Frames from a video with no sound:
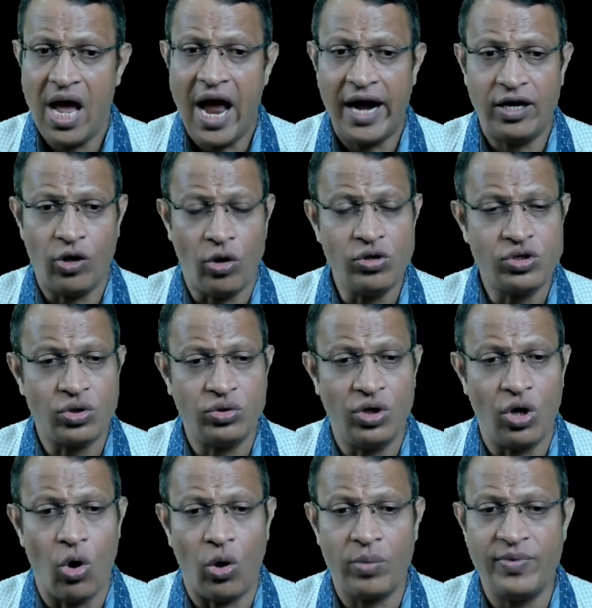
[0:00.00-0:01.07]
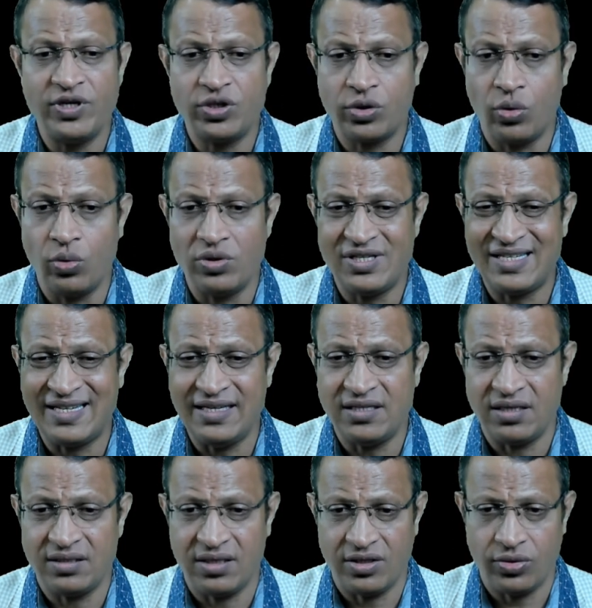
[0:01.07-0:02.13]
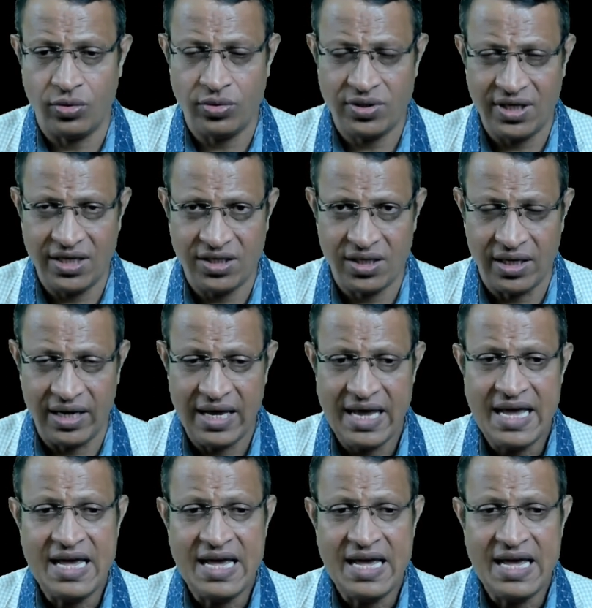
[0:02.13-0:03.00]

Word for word: and also the Government Schools Teachers Association